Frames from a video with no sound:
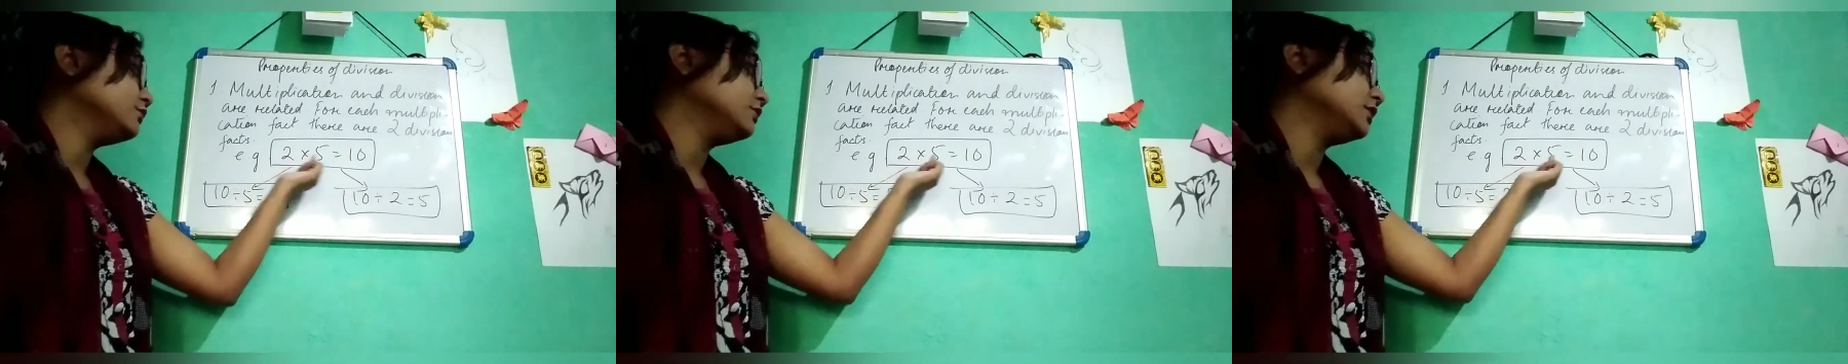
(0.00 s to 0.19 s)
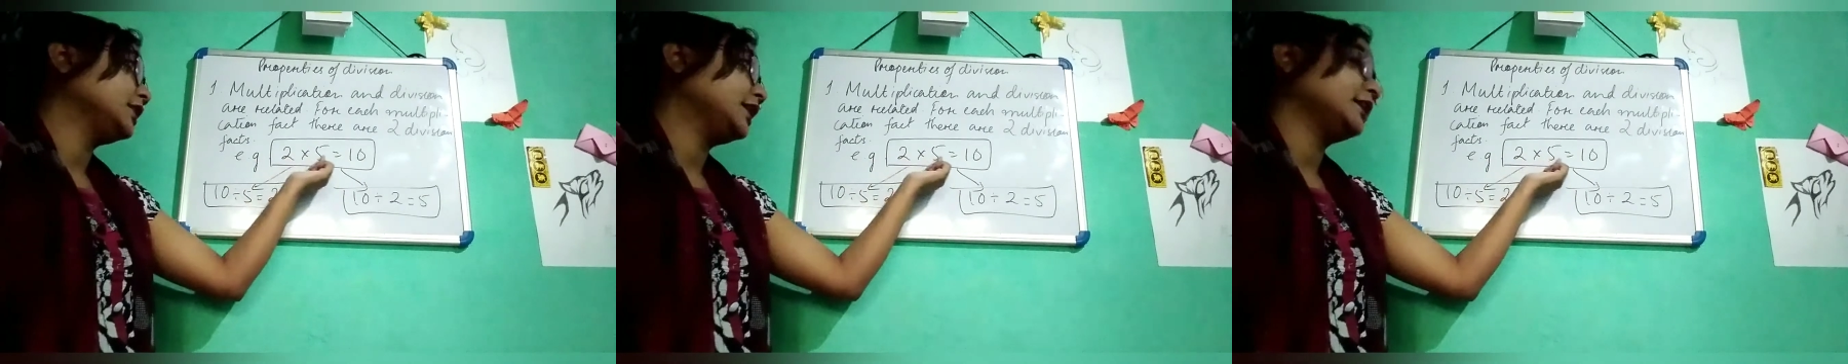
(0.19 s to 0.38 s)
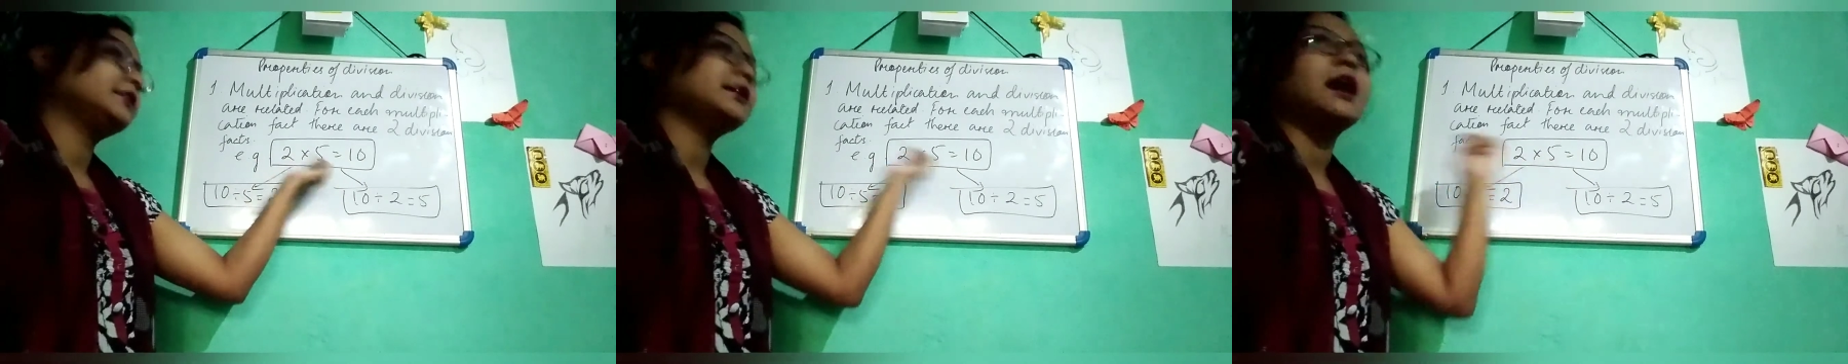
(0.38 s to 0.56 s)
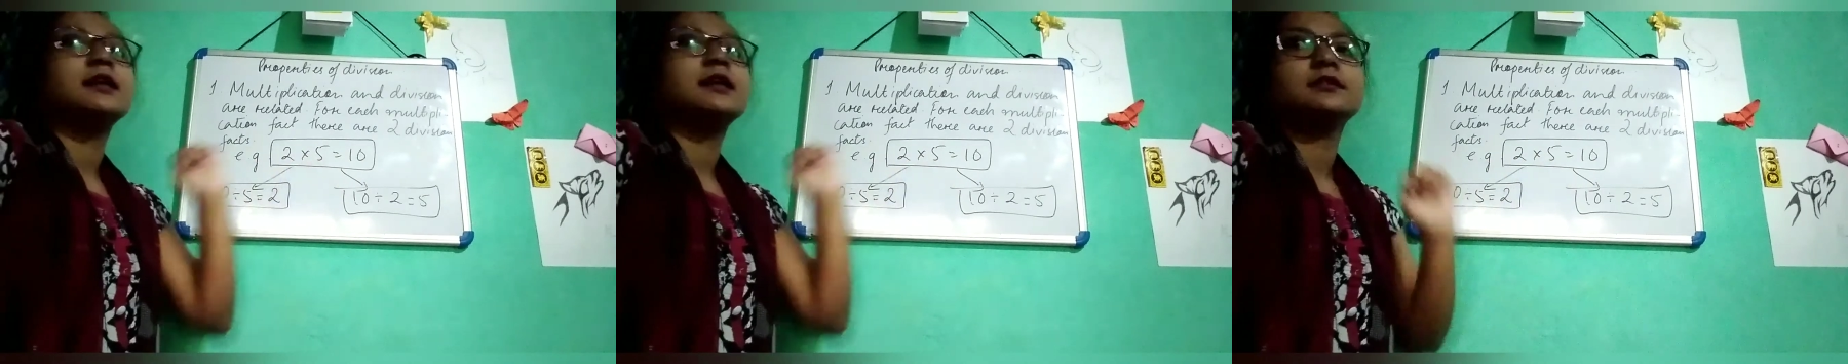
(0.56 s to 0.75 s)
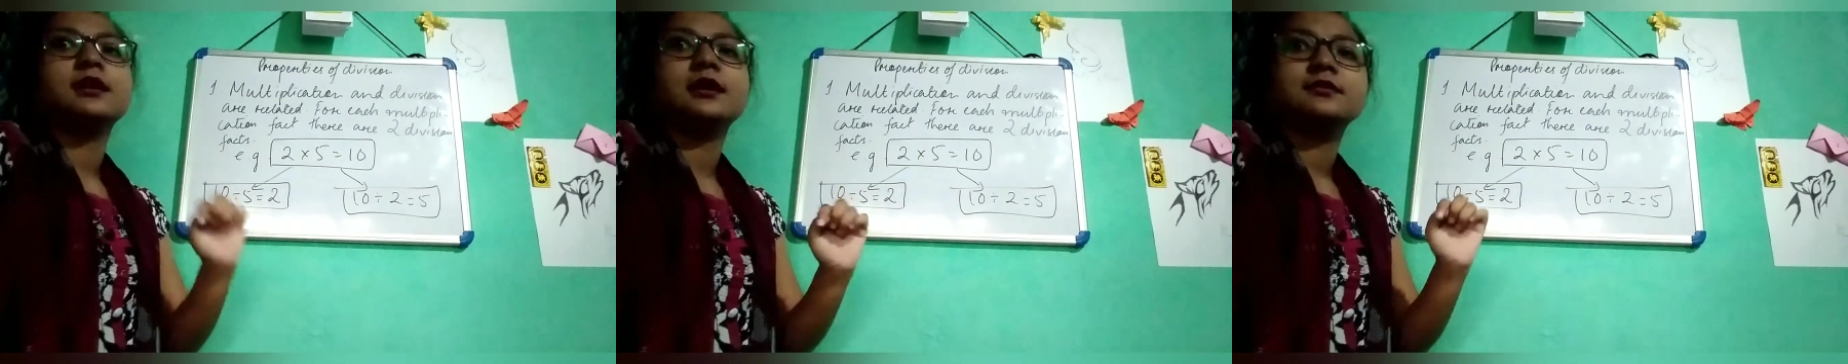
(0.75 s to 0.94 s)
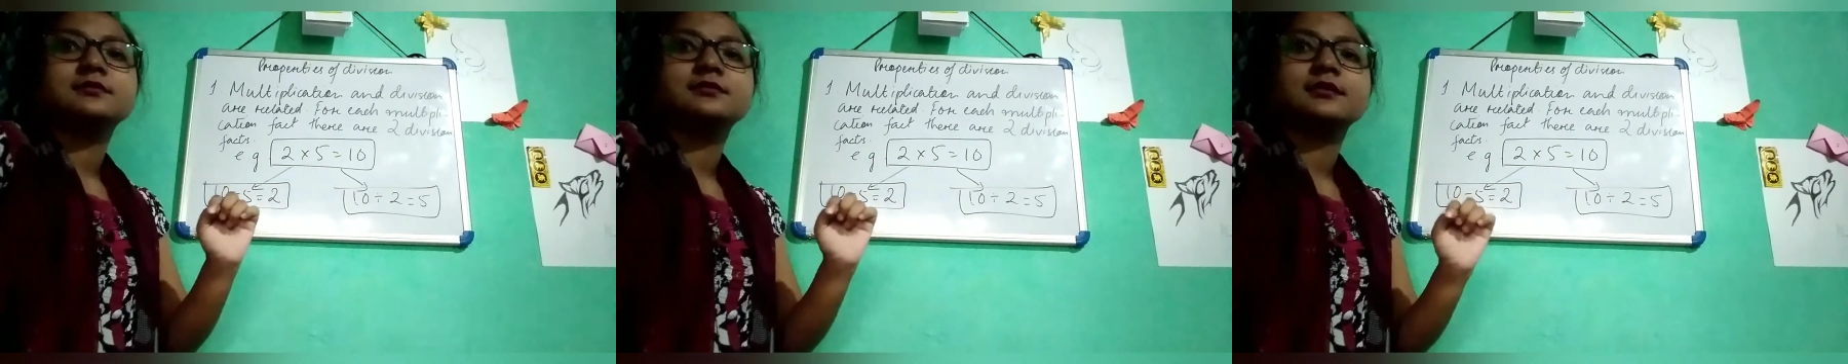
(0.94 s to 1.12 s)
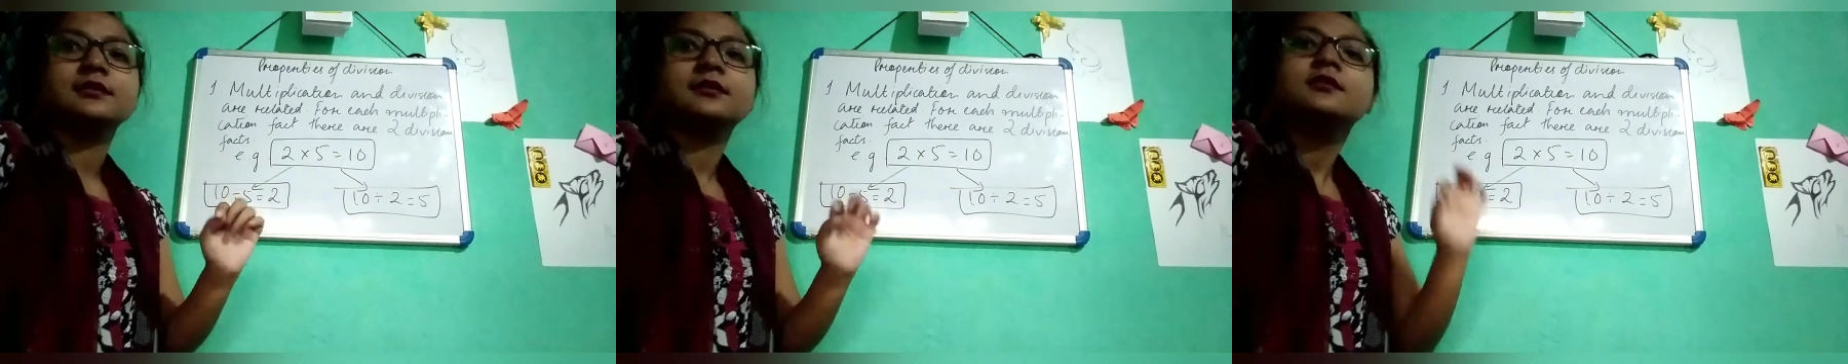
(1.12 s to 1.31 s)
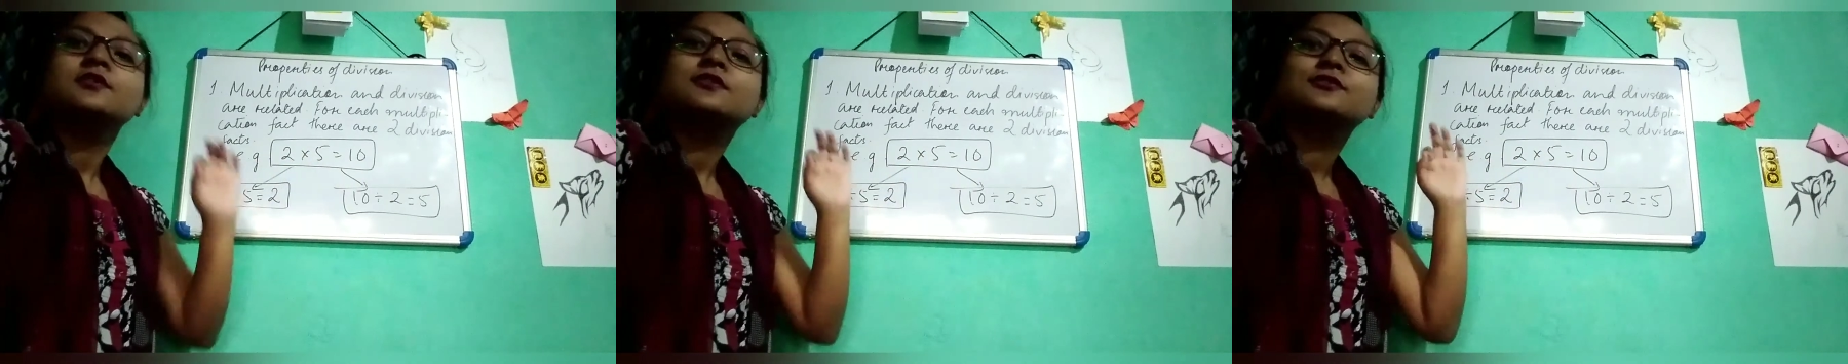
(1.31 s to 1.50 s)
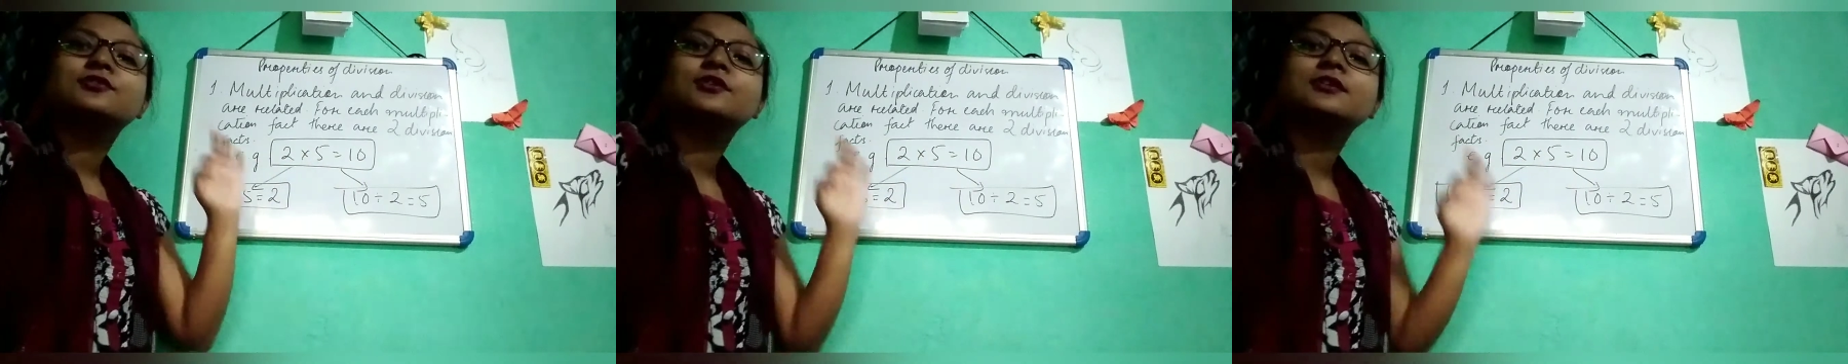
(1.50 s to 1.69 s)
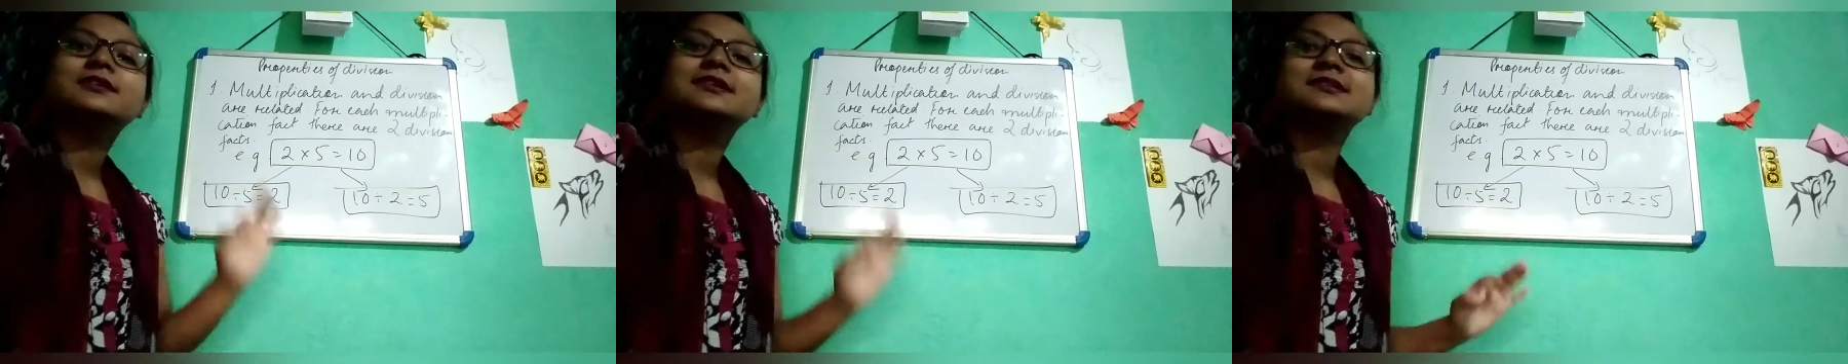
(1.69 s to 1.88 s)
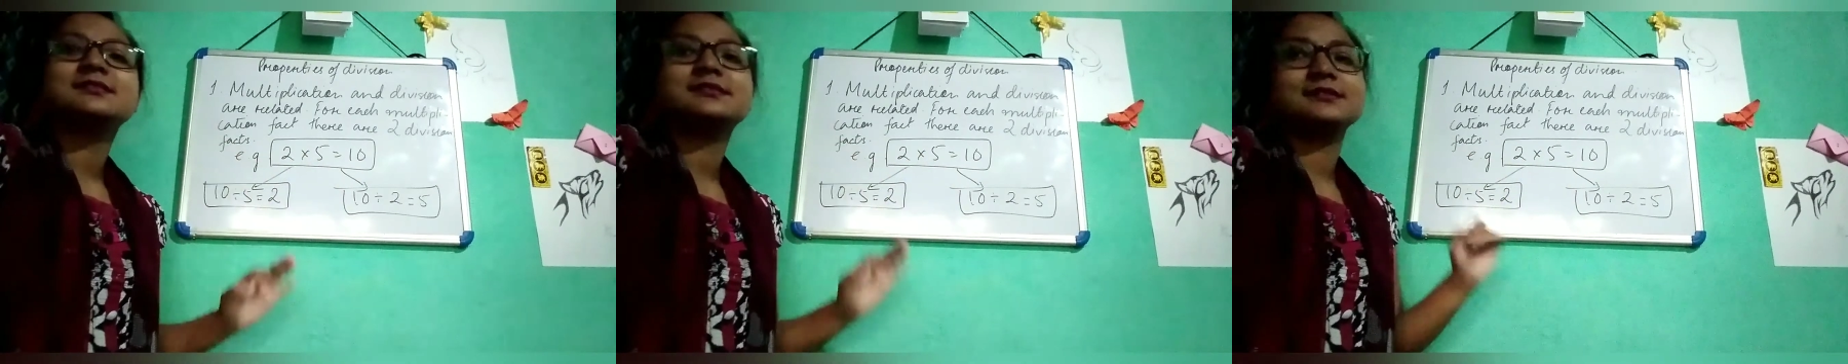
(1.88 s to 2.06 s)
you will get the other answer. So
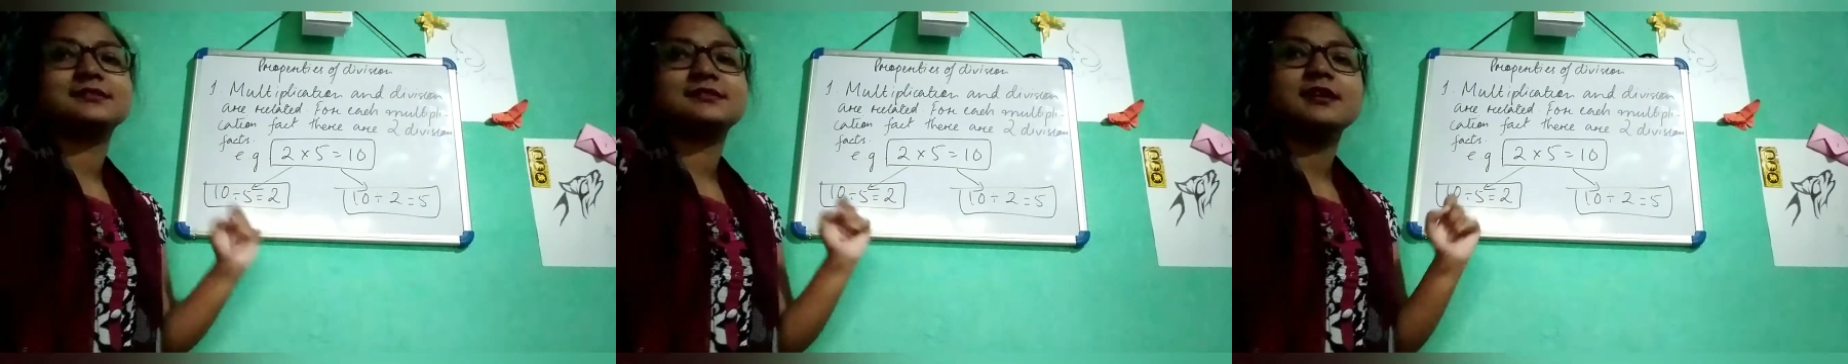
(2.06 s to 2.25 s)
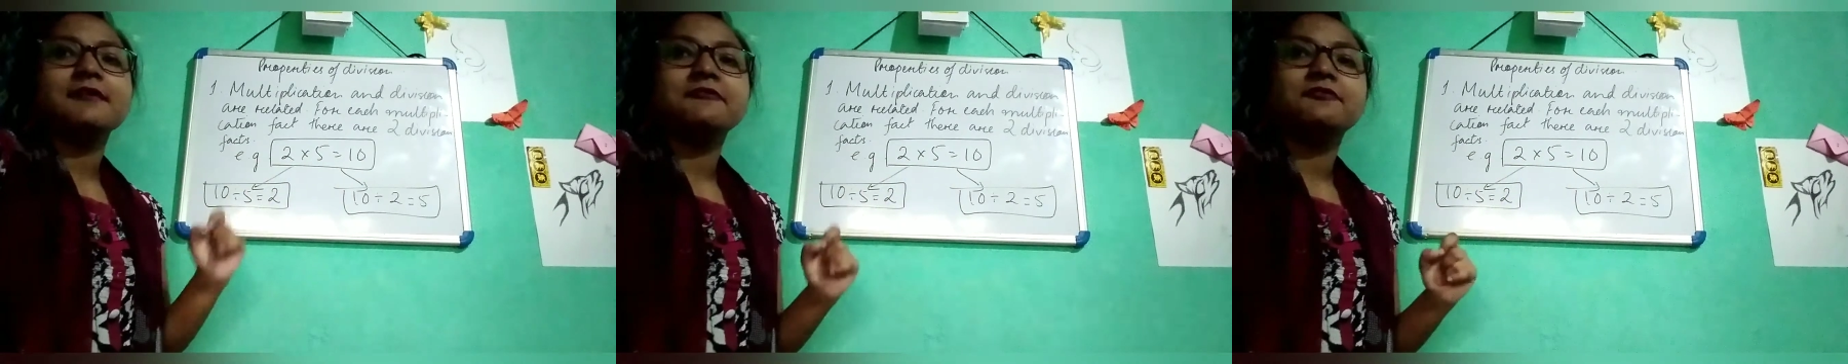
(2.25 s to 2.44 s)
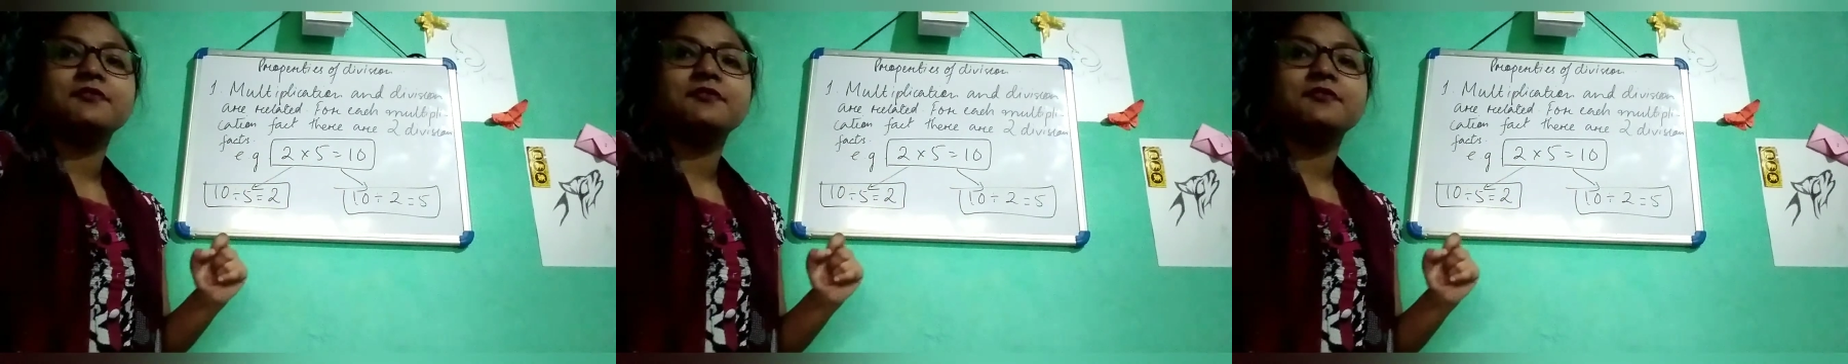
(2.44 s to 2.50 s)
this is the